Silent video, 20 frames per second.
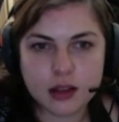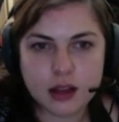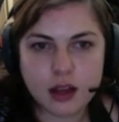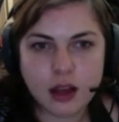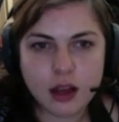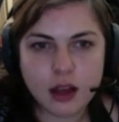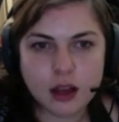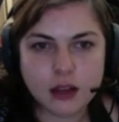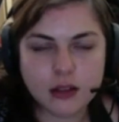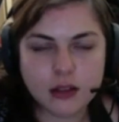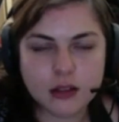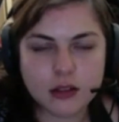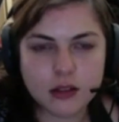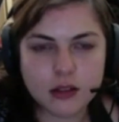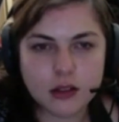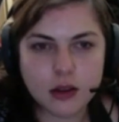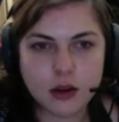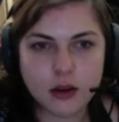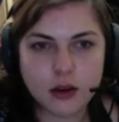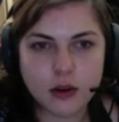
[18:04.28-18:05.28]
And
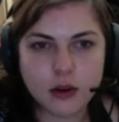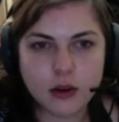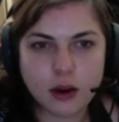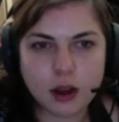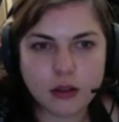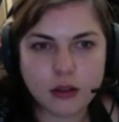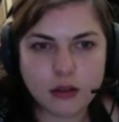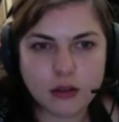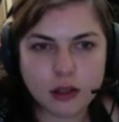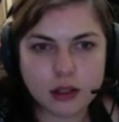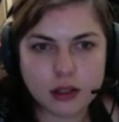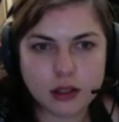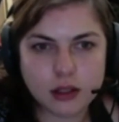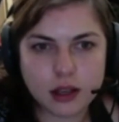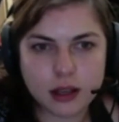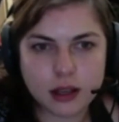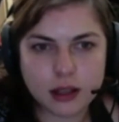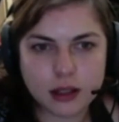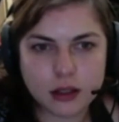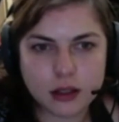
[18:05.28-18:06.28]
so I really
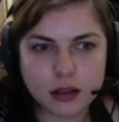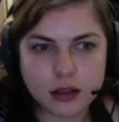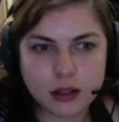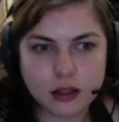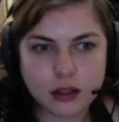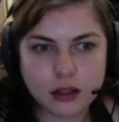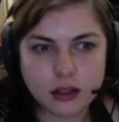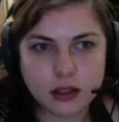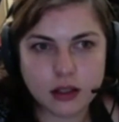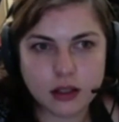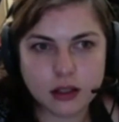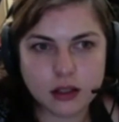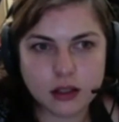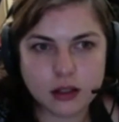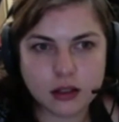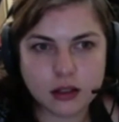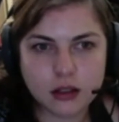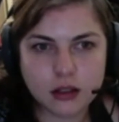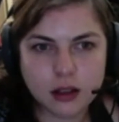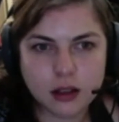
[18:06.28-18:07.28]
like that in
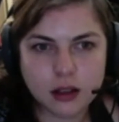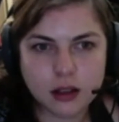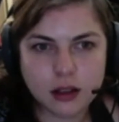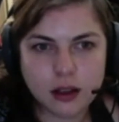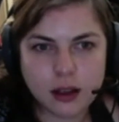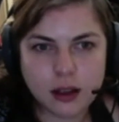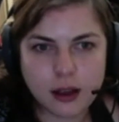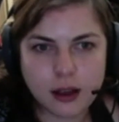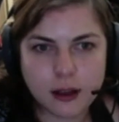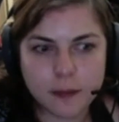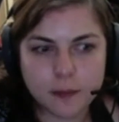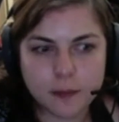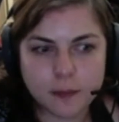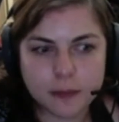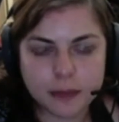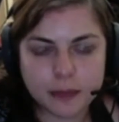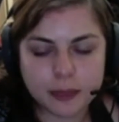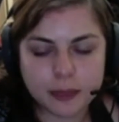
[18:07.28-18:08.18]
um,